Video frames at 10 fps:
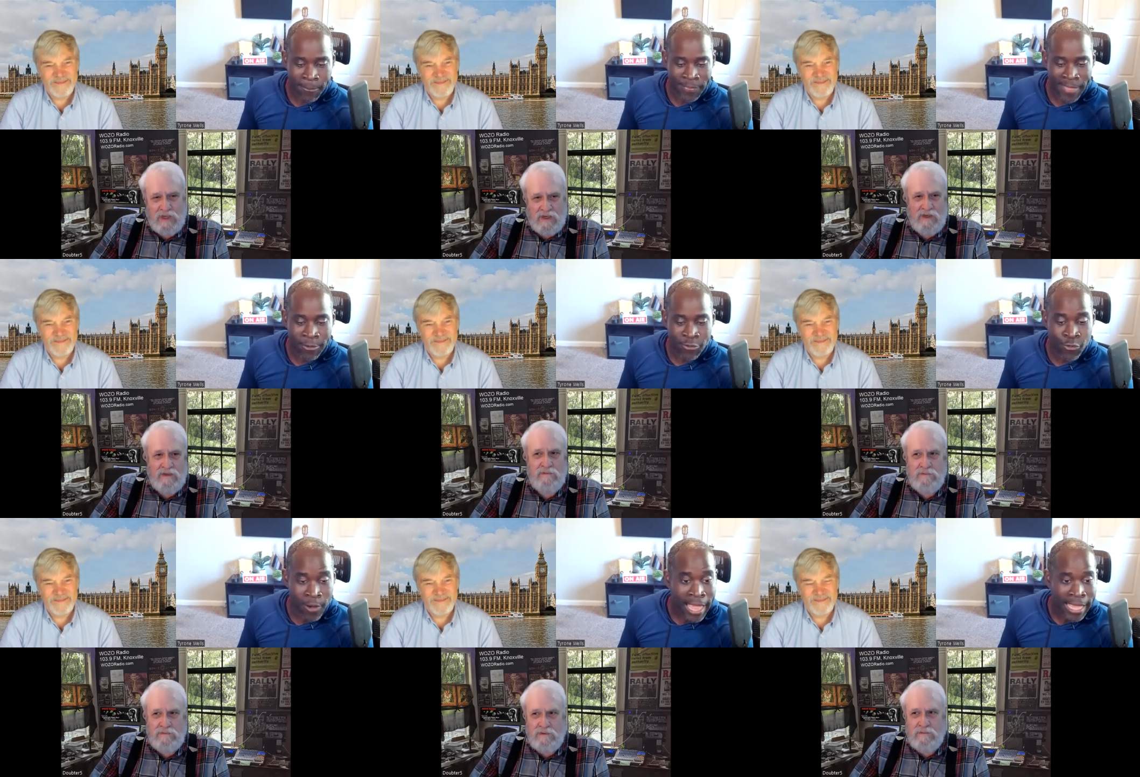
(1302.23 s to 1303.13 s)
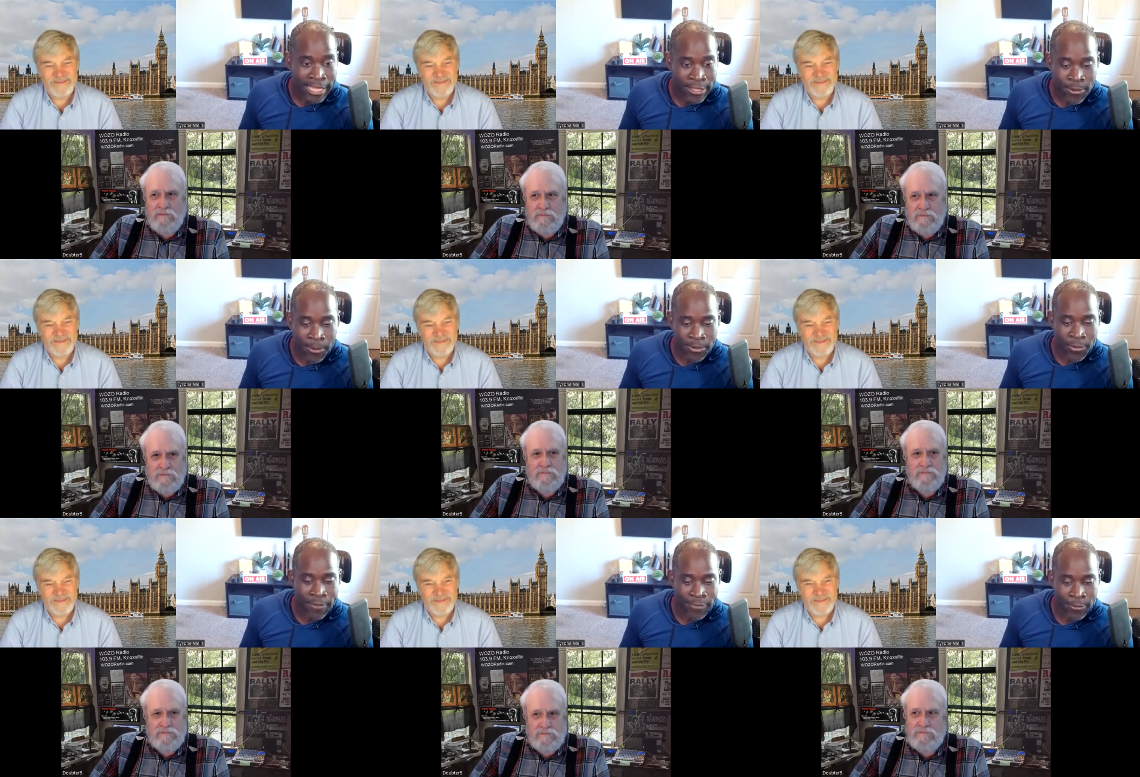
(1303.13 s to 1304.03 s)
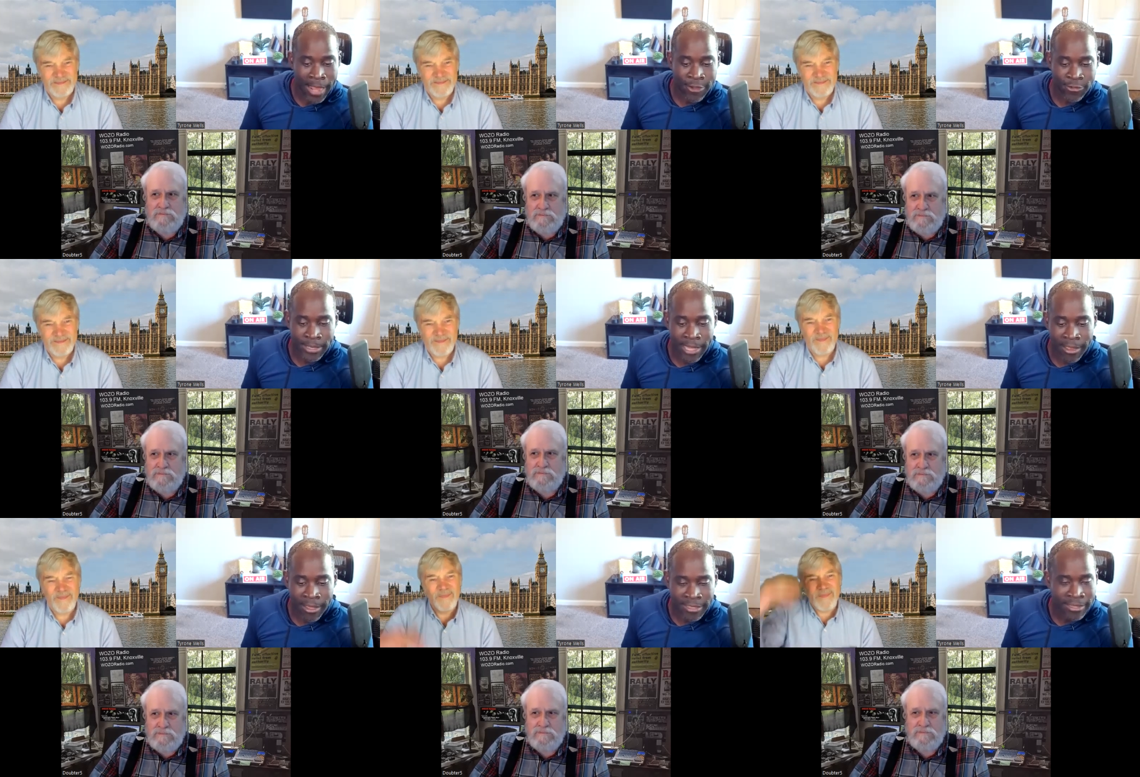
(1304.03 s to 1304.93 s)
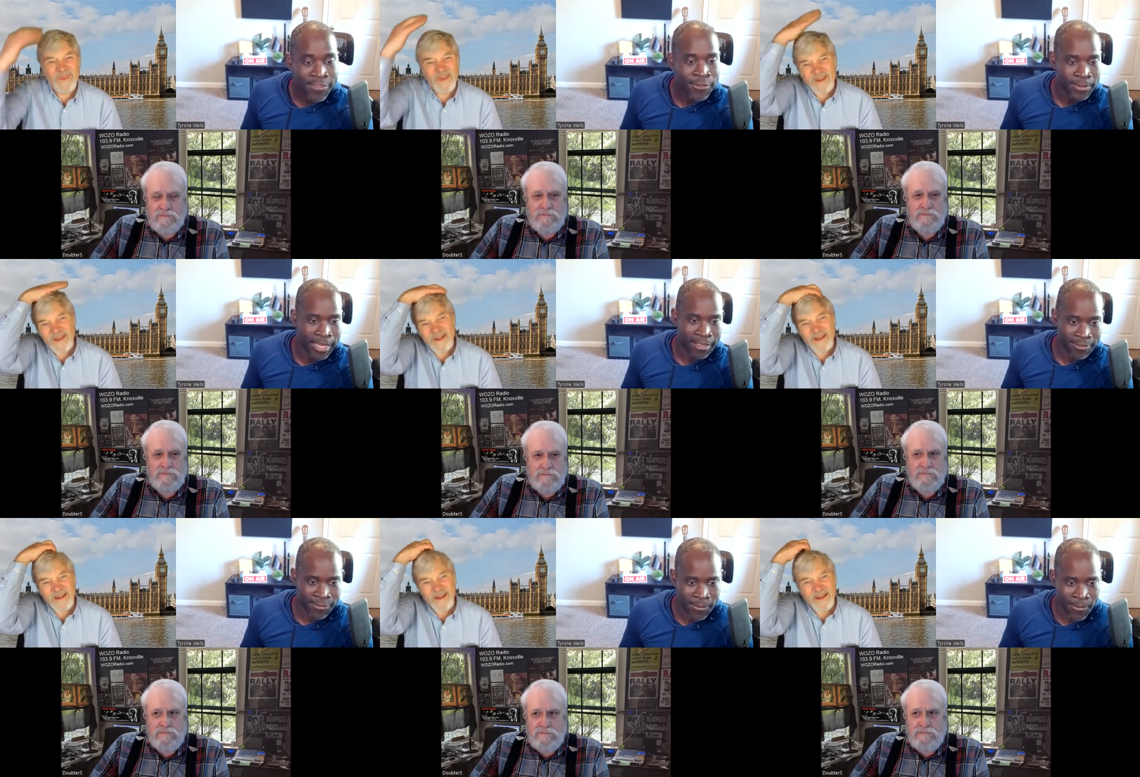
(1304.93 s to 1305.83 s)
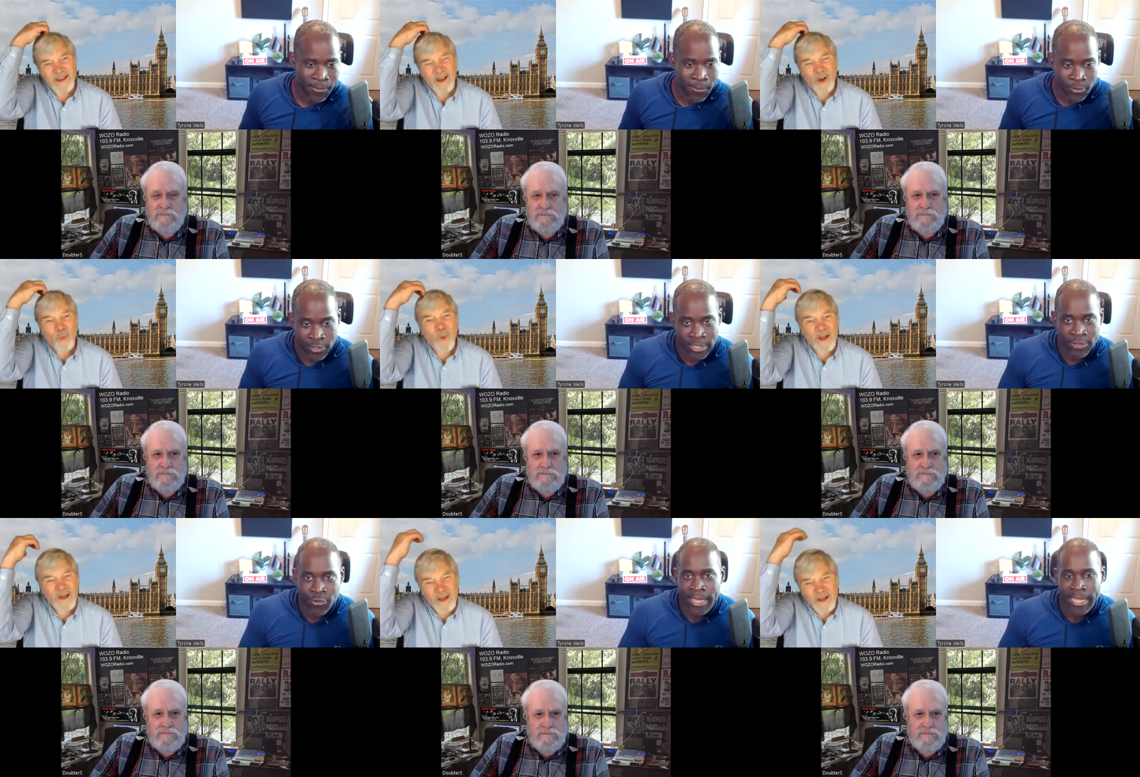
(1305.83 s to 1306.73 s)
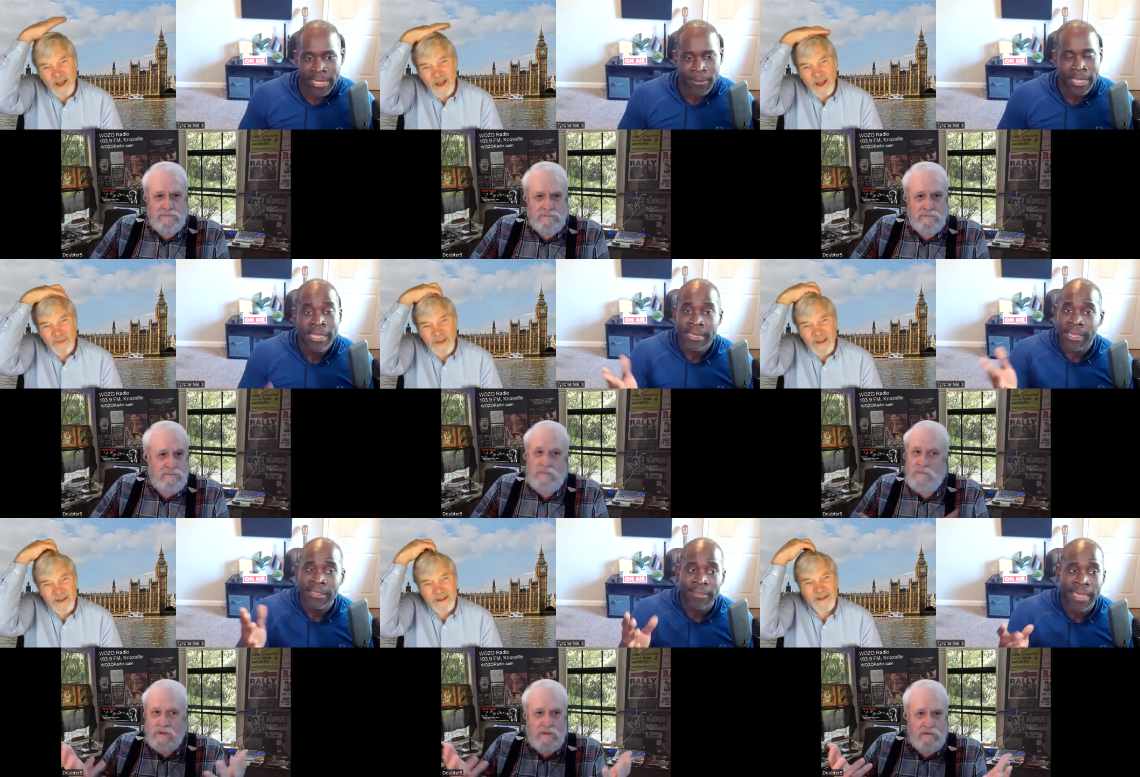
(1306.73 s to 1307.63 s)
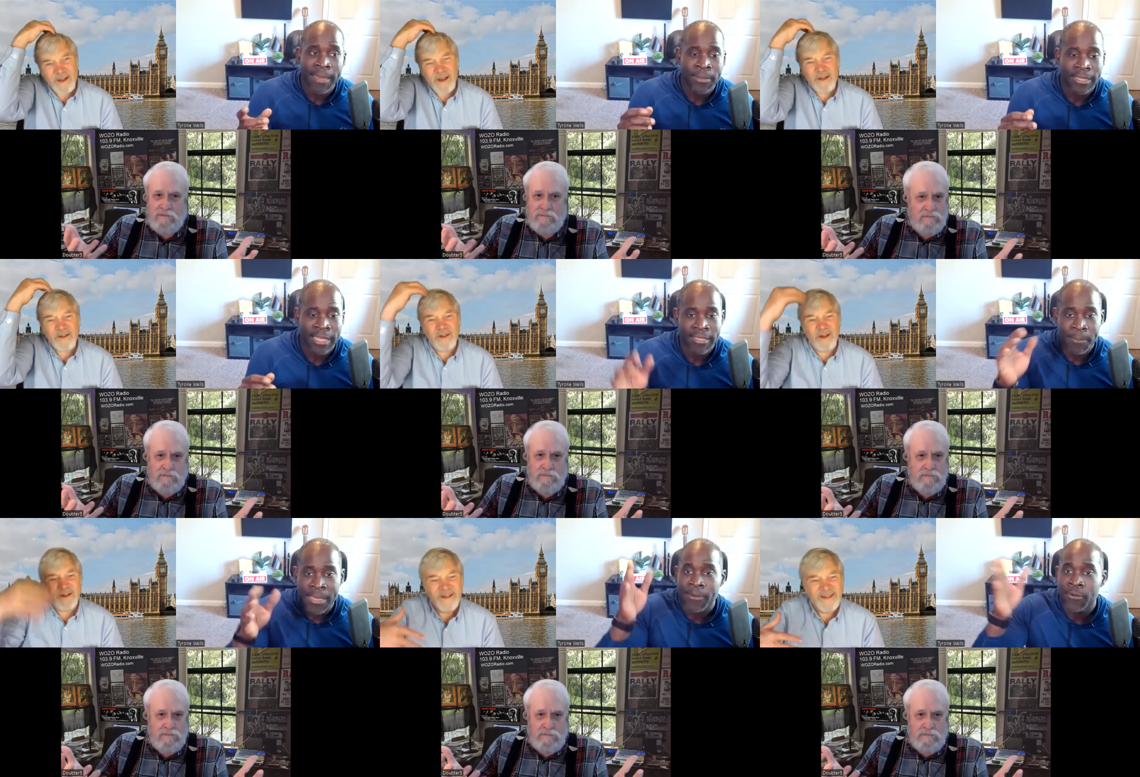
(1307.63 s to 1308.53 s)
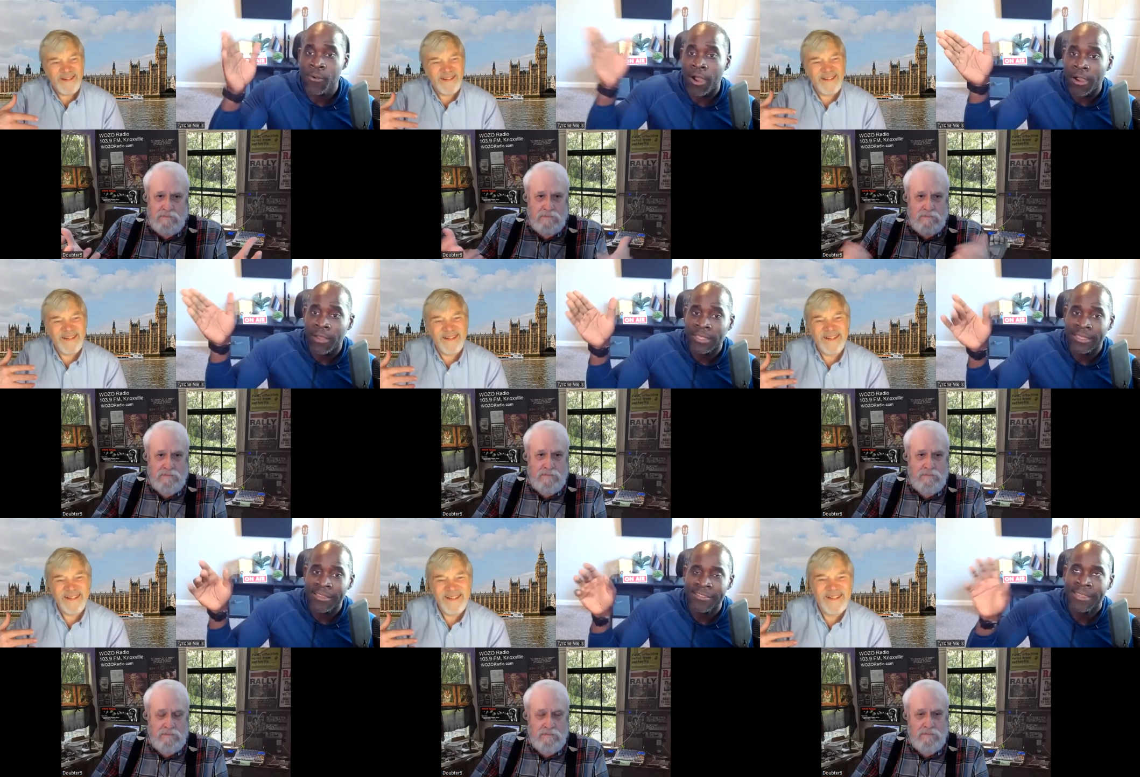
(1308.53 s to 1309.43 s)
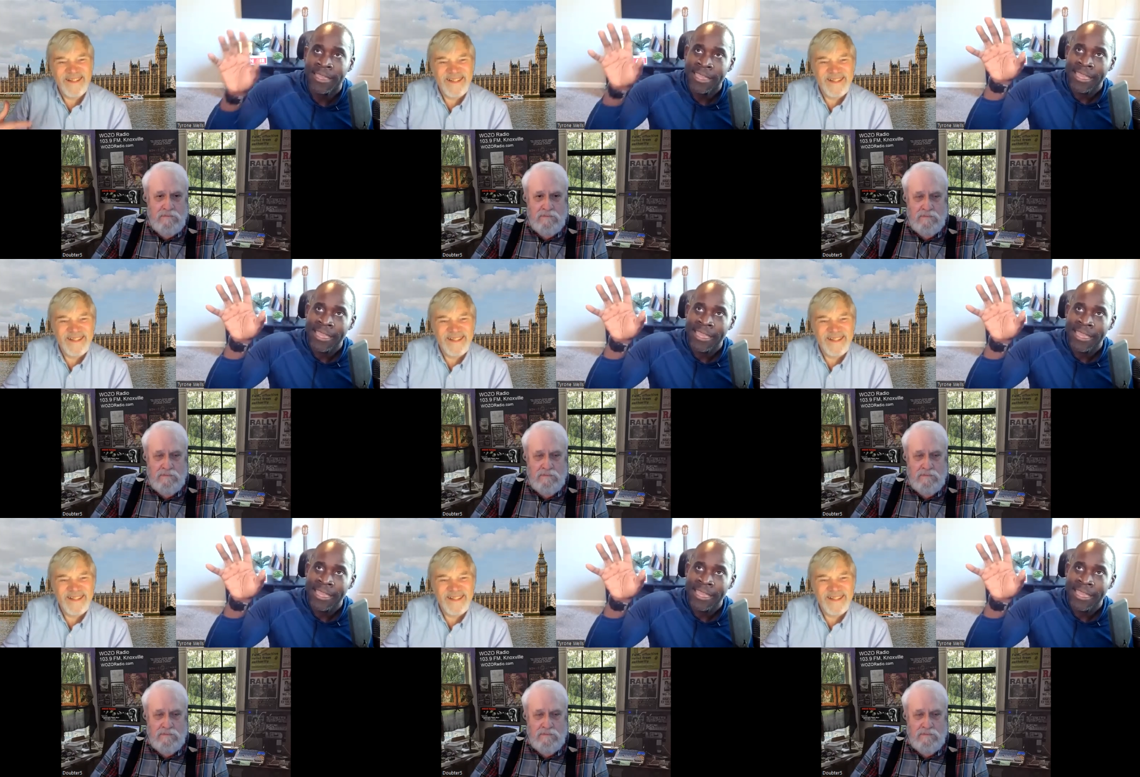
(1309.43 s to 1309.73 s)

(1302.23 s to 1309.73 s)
Speaker 1: like, without trying you don't know if you're actually not on the list or not so you're well, i think not only that but like the people who are on the list